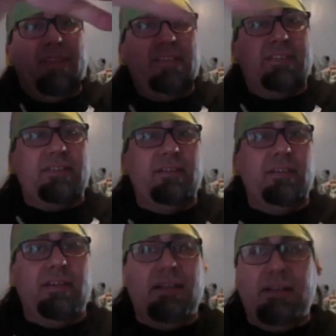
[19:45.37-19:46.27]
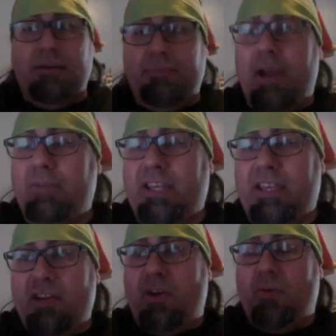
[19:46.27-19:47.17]
these probably
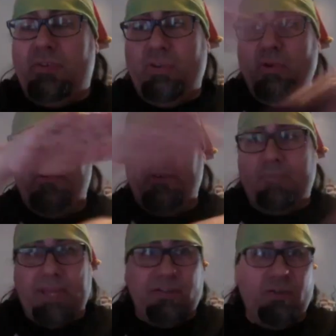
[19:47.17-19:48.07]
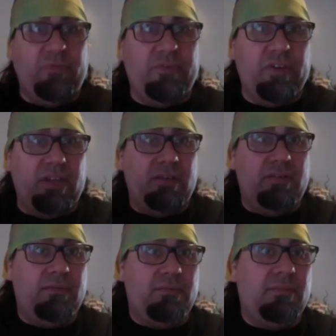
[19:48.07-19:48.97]
2 foot by 2 foot
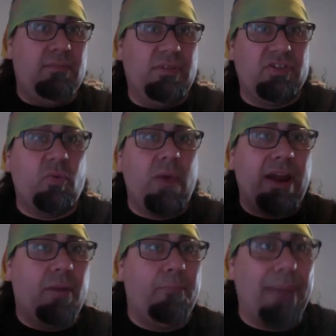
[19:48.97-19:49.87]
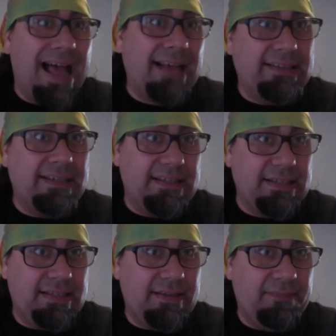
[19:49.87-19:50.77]
square
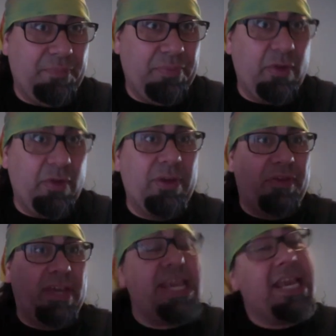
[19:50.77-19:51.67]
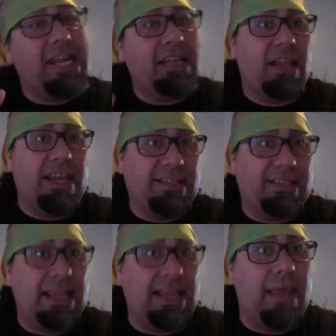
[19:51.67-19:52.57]
boxes with heating lights
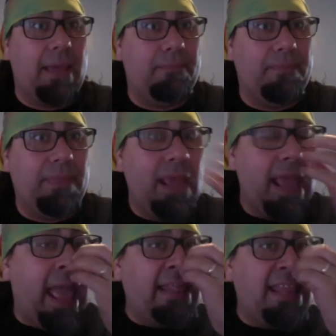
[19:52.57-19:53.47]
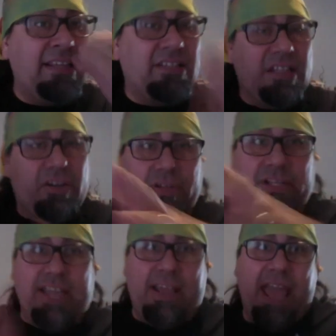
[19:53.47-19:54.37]
in them, and they just literally
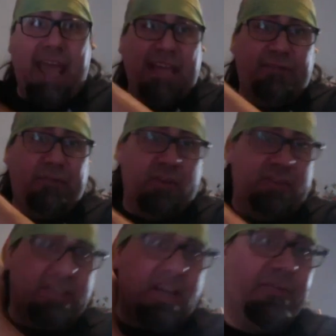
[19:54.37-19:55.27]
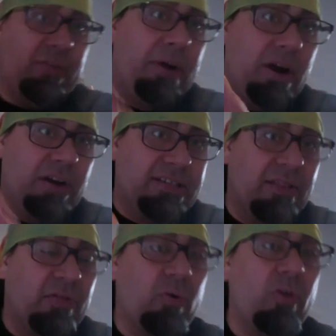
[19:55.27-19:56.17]
take handfuls of the parts
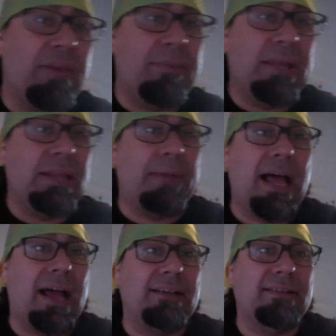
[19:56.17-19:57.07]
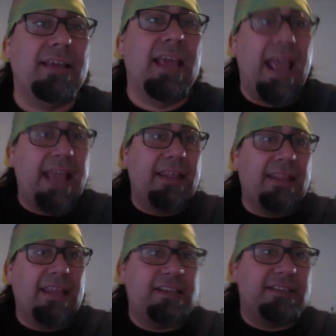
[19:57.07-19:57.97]
and throw them in the box, and
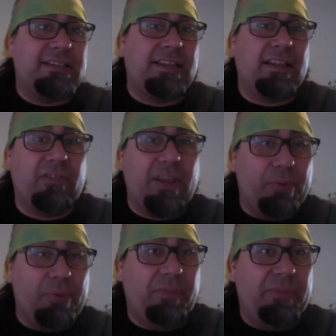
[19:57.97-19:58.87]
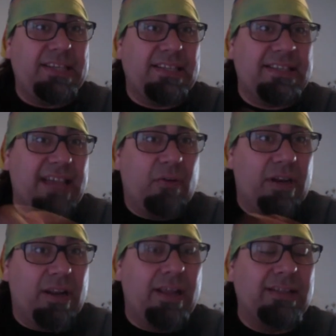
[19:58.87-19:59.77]
then they just sit there and they pull the pieces out and